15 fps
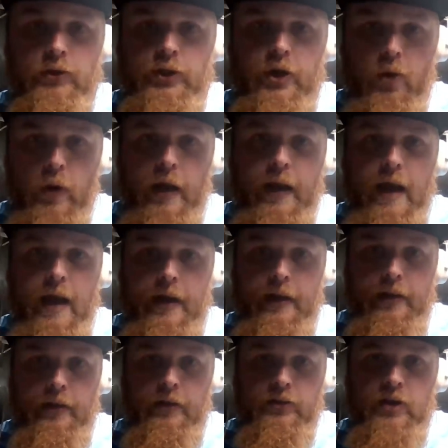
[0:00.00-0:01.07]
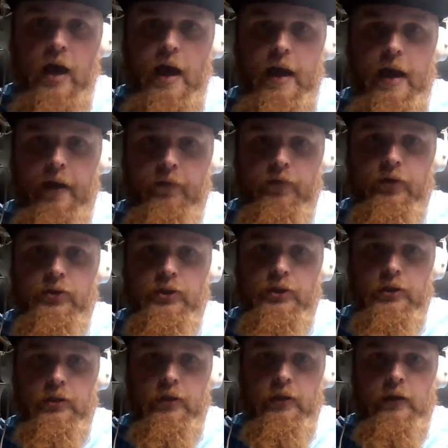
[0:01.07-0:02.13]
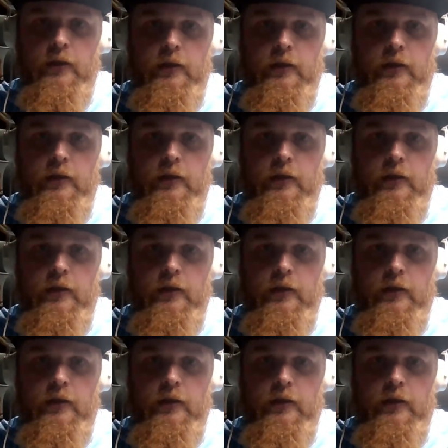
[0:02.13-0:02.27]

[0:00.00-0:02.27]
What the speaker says: ago when I got into this kayak fishing.